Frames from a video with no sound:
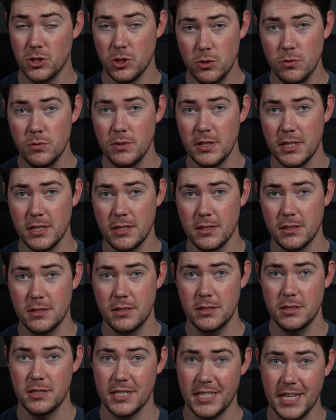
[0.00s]
you need
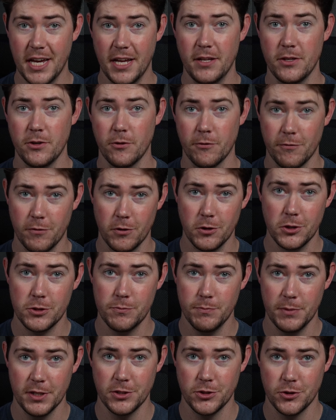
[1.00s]
to get your
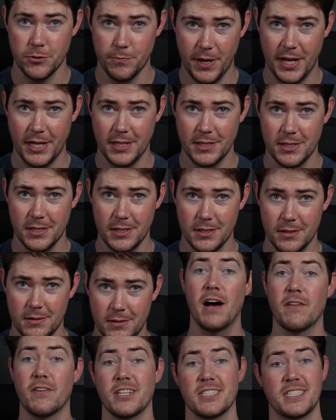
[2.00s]
first miniature painted?
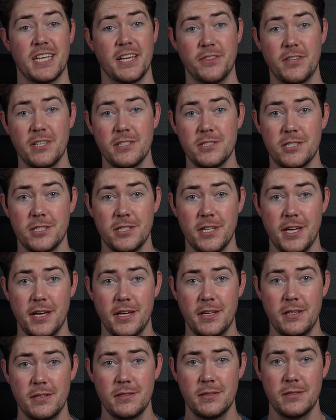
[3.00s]
I've got 10 things you
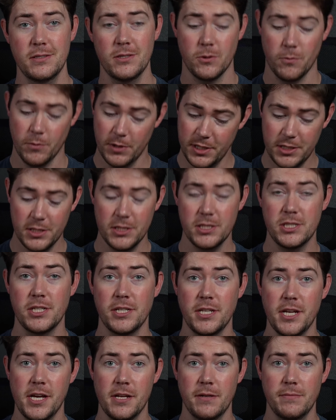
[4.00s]
need, the reasons you
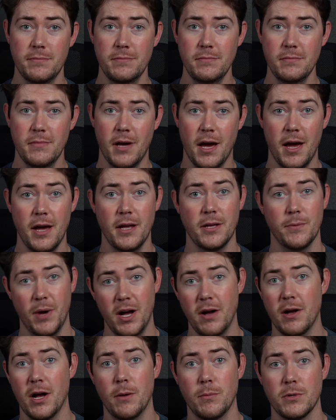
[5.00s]
need them, and
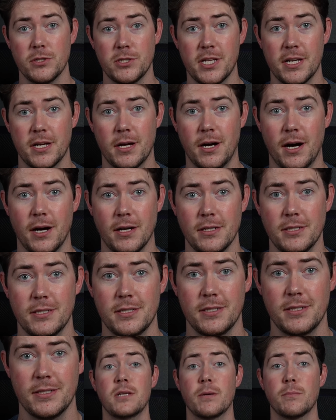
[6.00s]
about how much they cost.
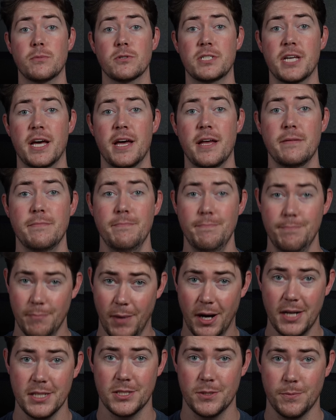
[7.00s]
Number 10
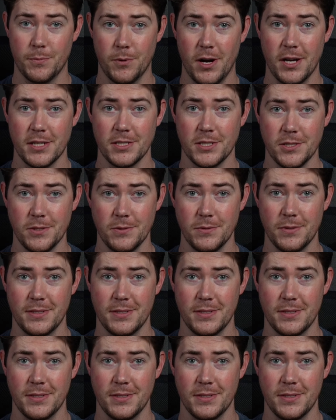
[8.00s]
might surprise you.